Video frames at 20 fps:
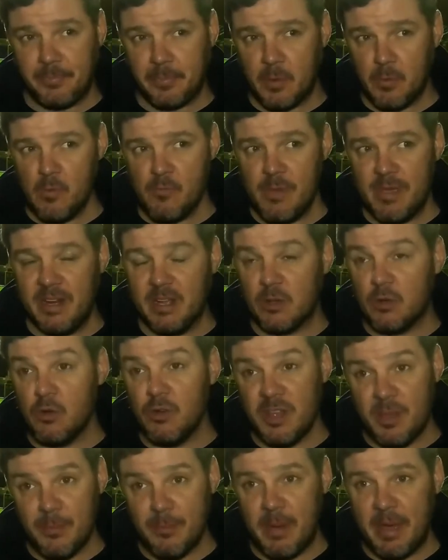We've made a good
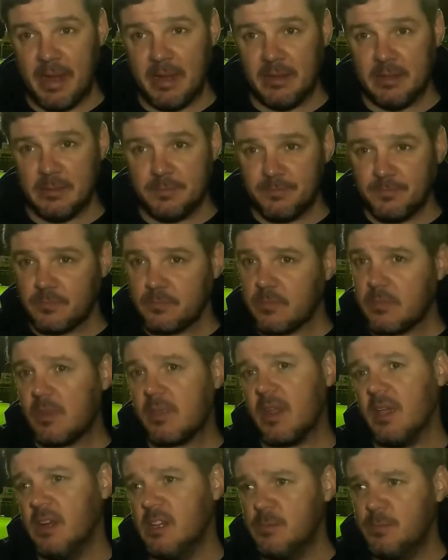impact
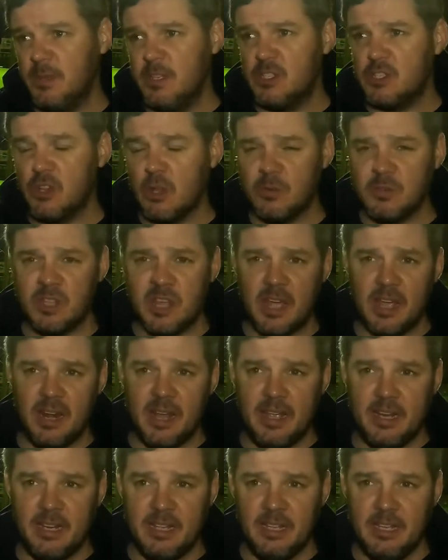and it's been stop-start
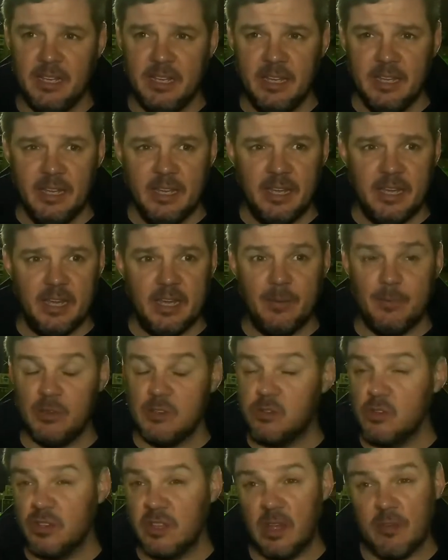lately.
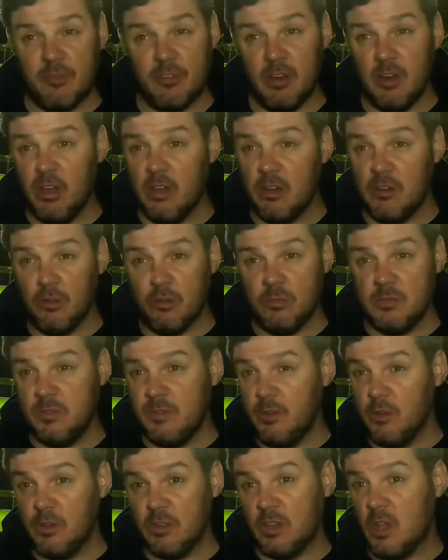It's like that for a lot of clubs. If you
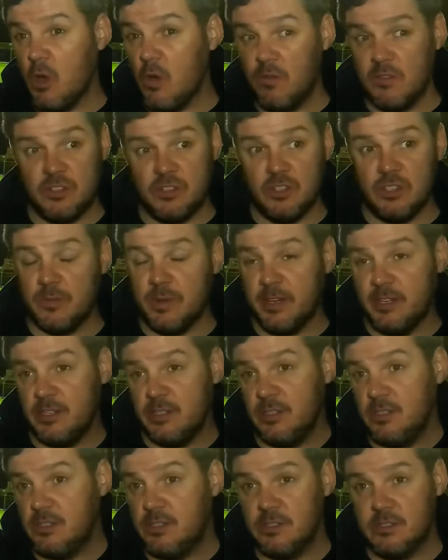look at Dover's
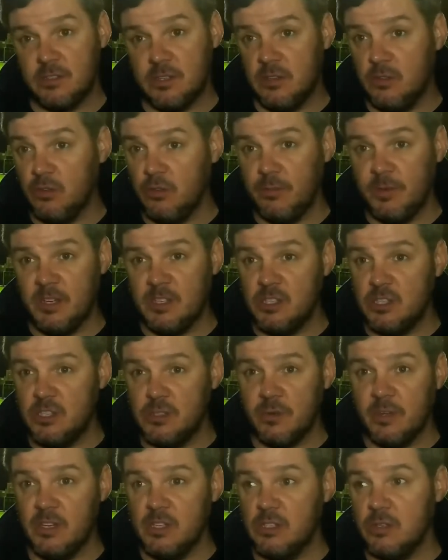situation, it's a nightmare
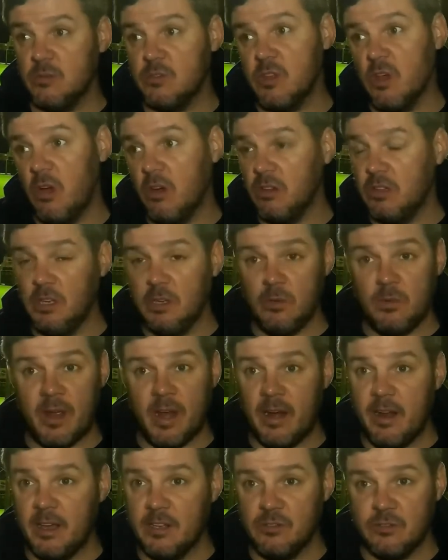situation. I was talking to Luke
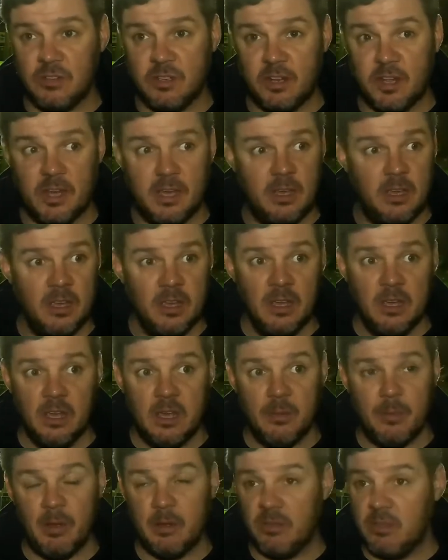Garage the other day
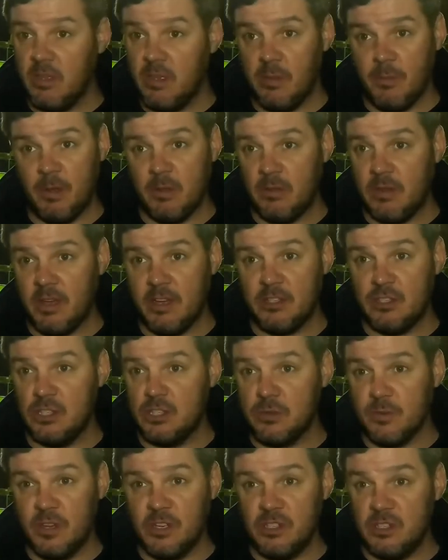about their
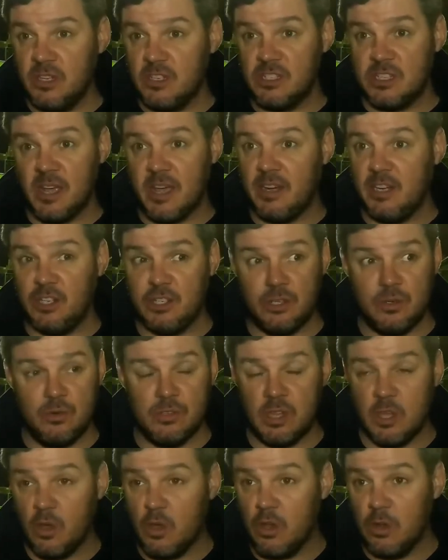situation. They're Saturday,
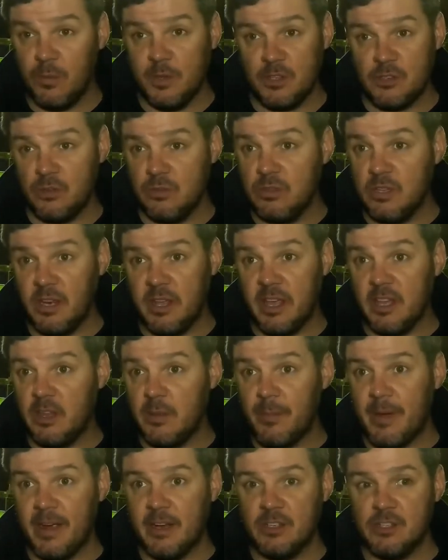Tuesday, all the way through to the end of
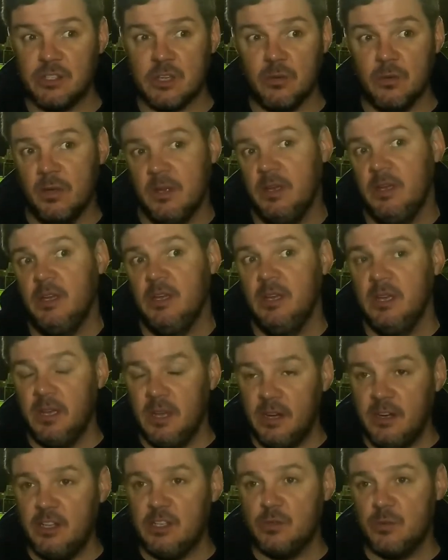March. So
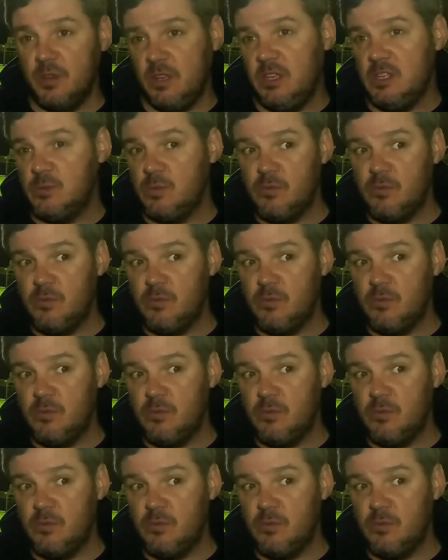it is what it is.